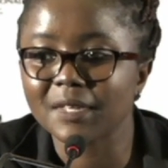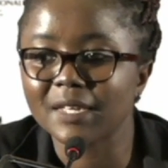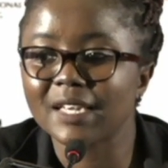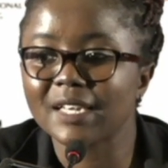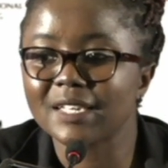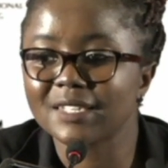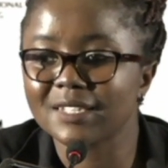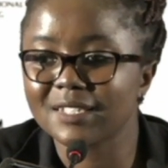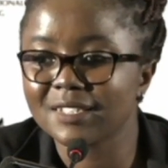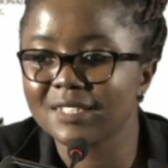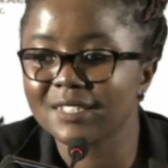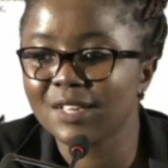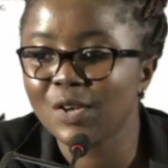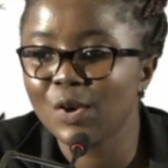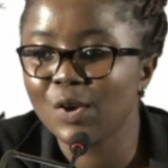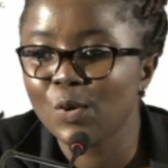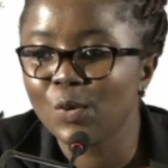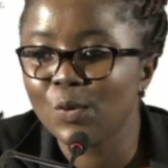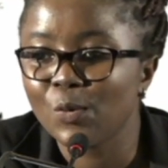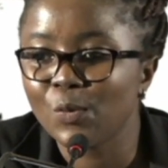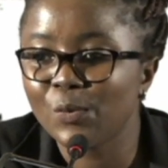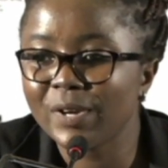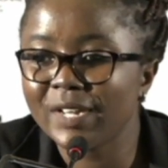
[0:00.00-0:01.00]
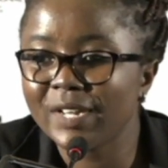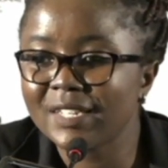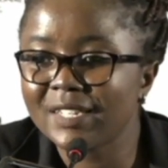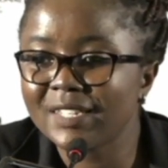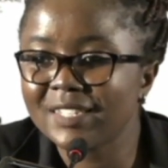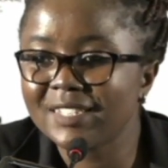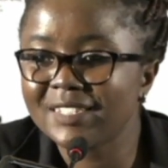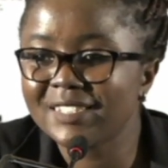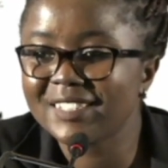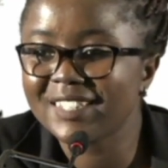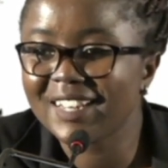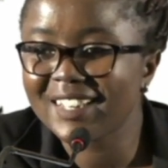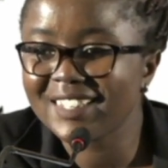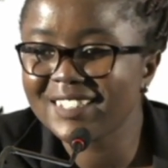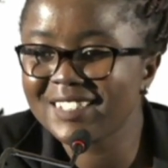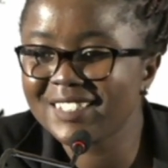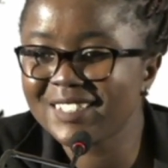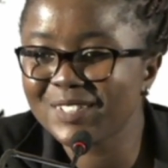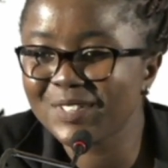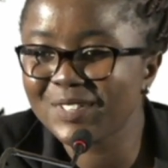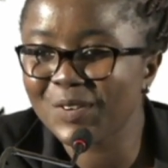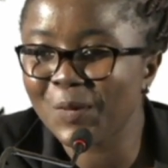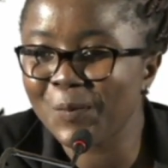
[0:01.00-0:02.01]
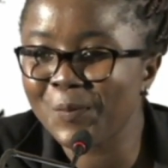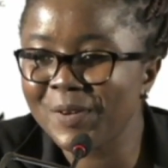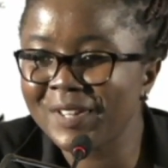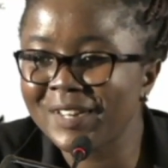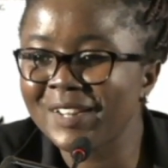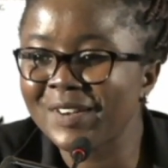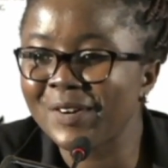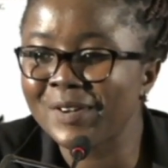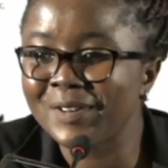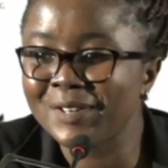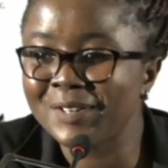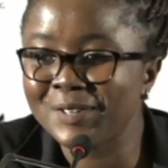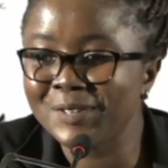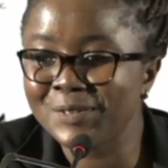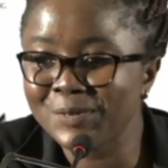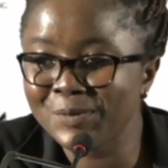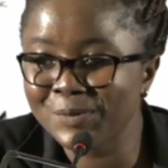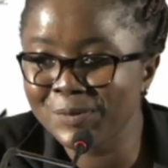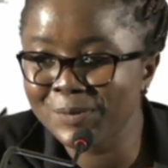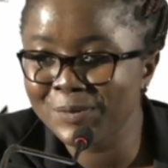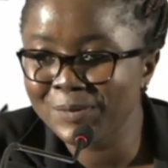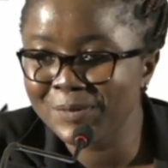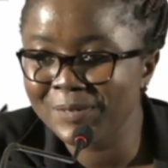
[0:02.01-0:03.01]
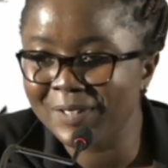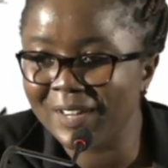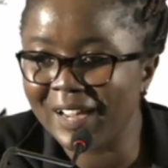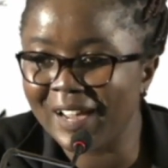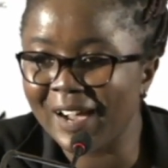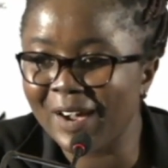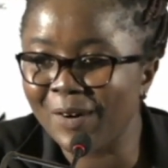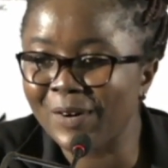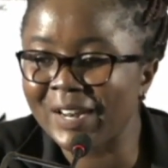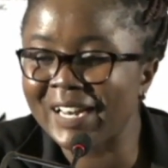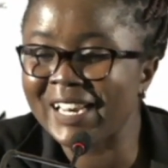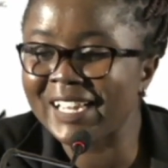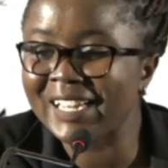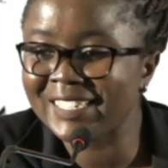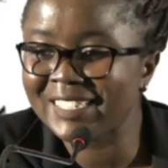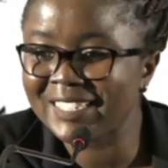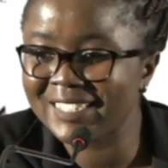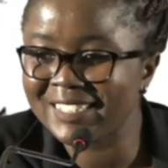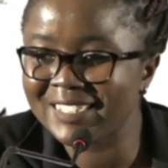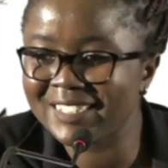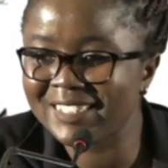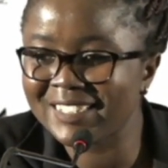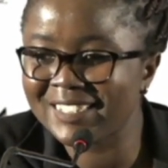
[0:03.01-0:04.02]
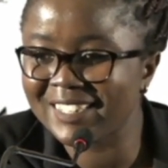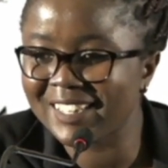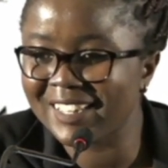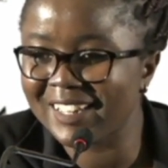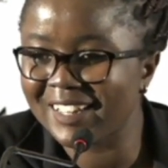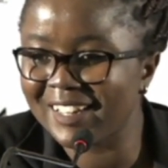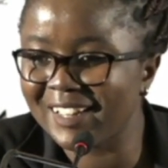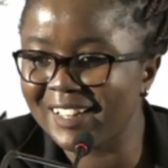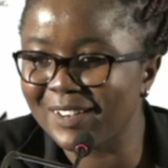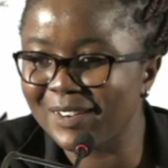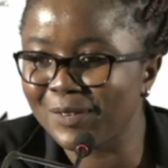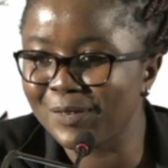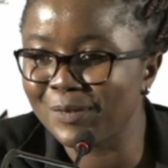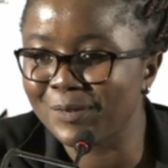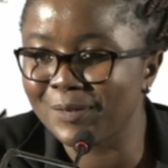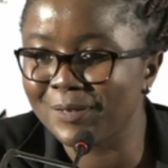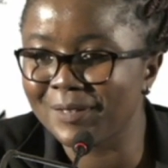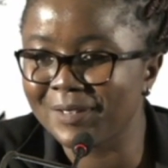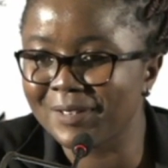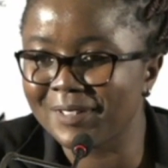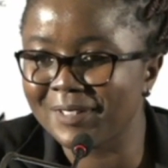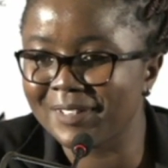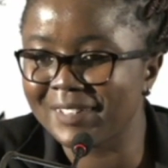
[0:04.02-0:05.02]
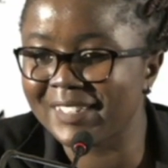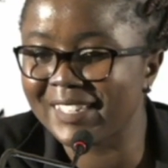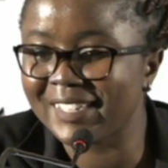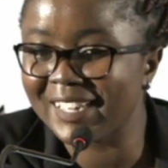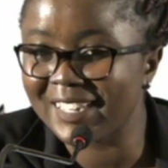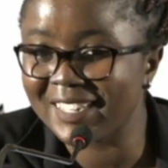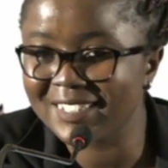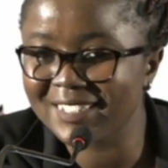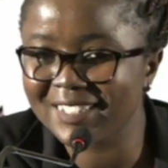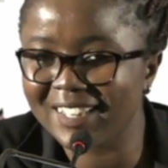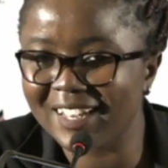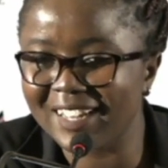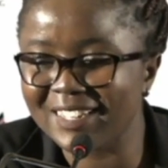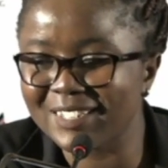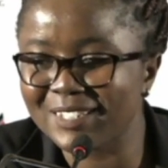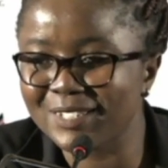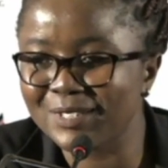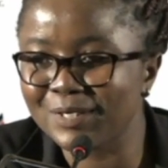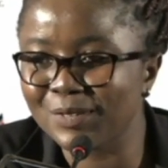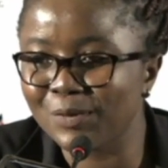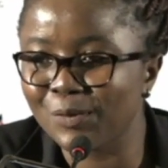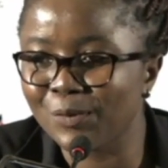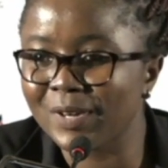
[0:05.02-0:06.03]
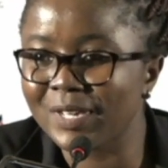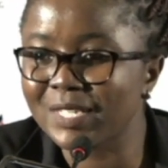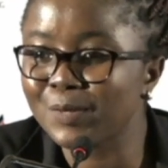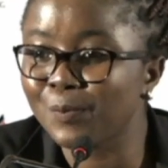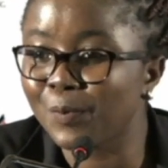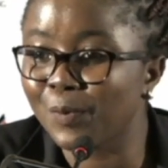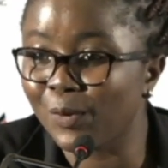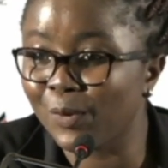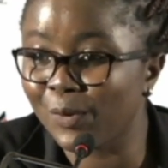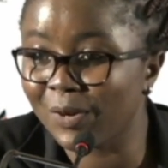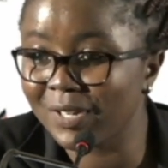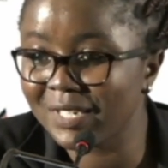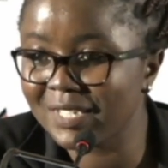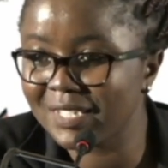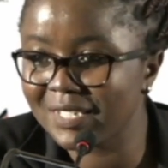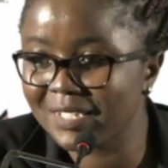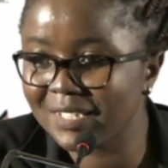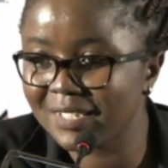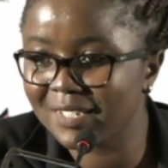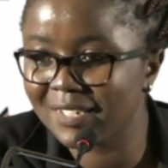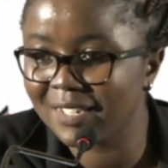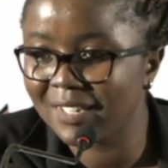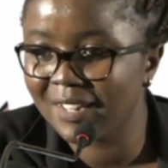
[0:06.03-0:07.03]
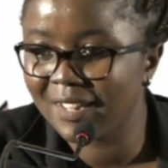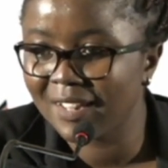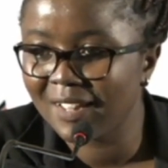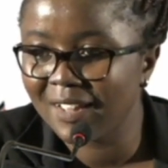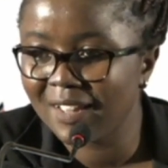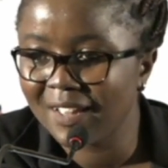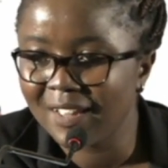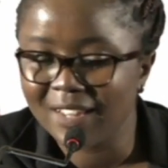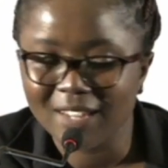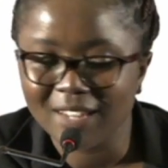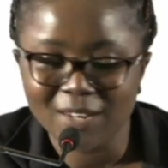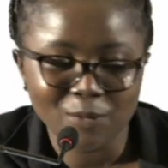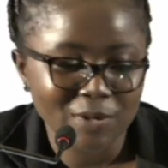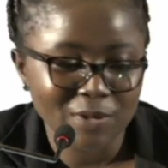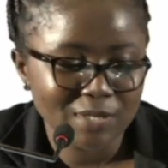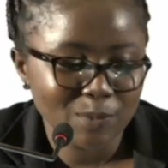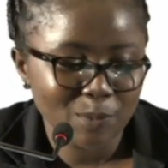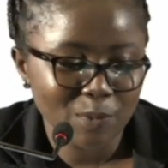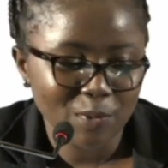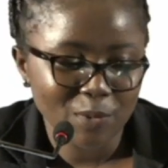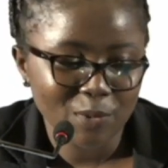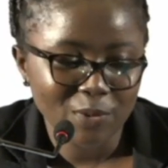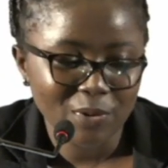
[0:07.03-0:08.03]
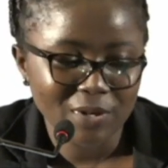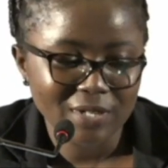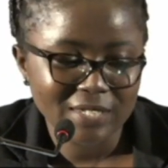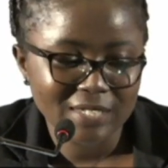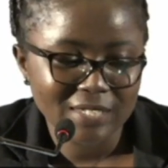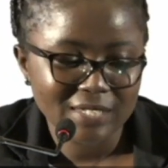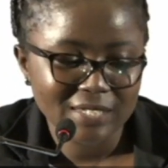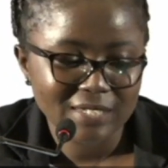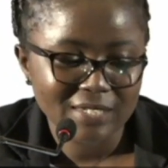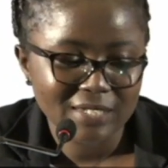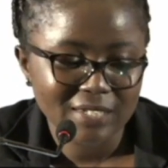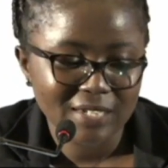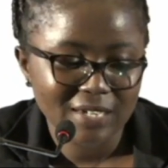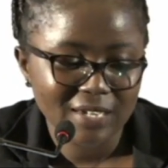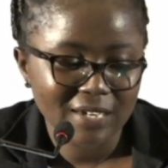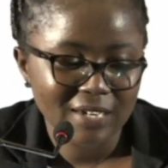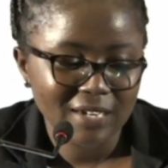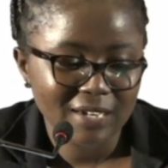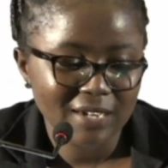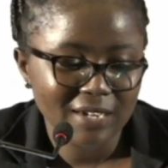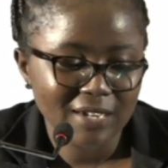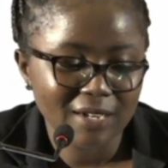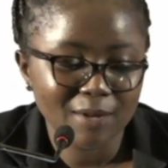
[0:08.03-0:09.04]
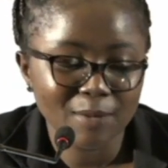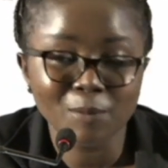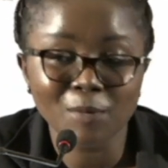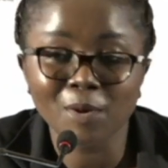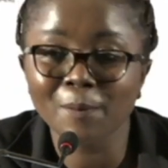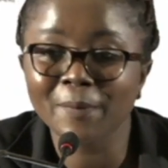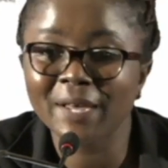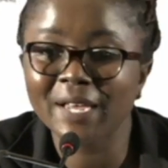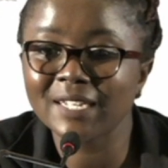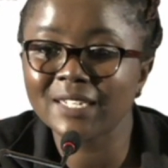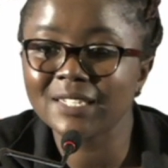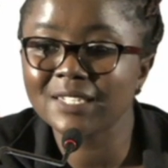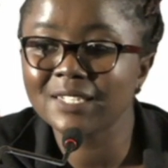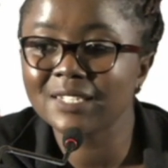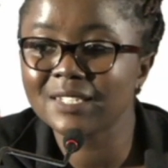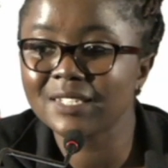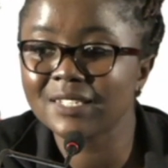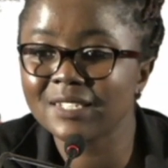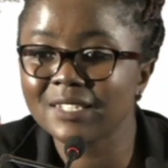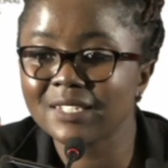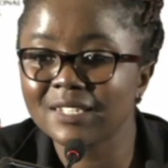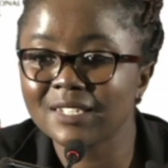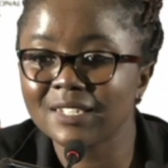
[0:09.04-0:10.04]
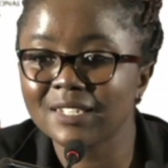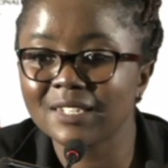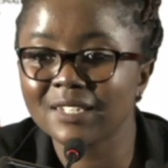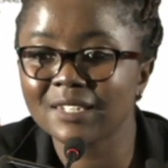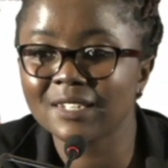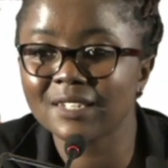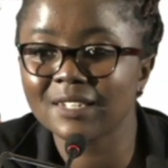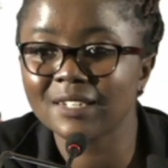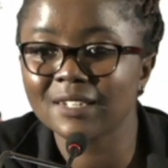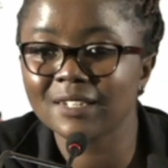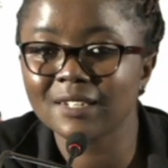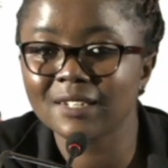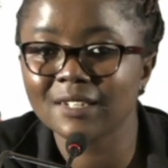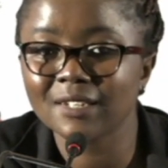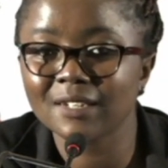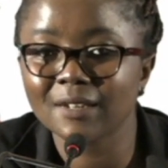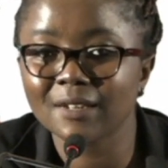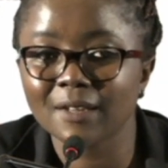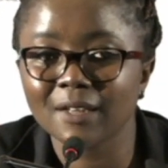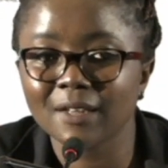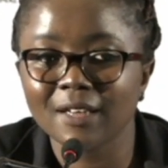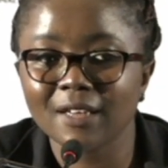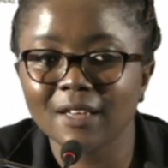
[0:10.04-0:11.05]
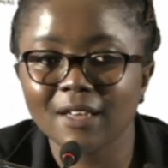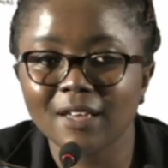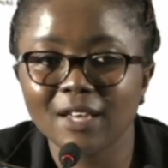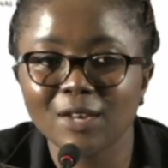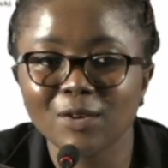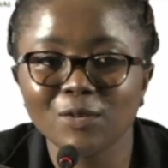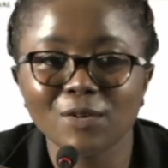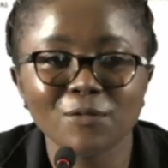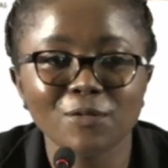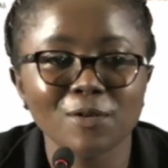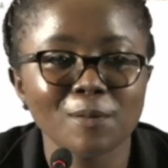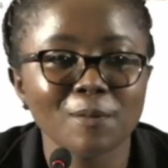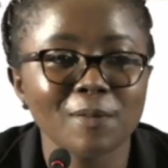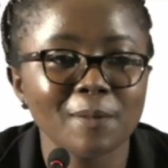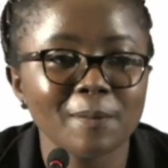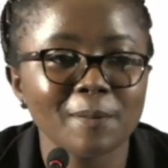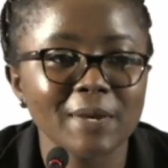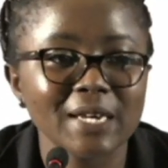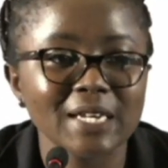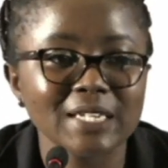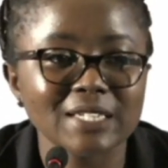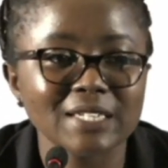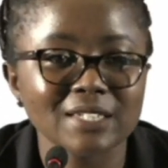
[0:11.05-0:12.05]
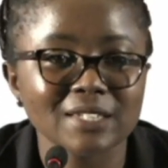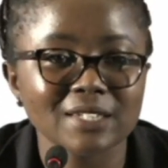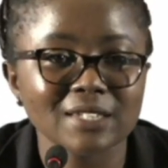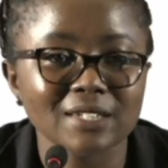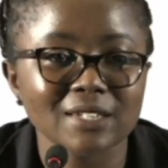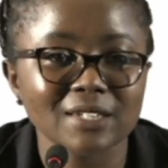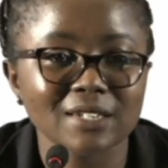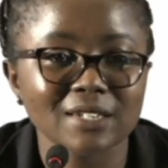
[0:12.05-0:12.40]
Yes, we just opened our latest desk at West Pokot, in West Pokot. Bomet? Anyone from Bomet?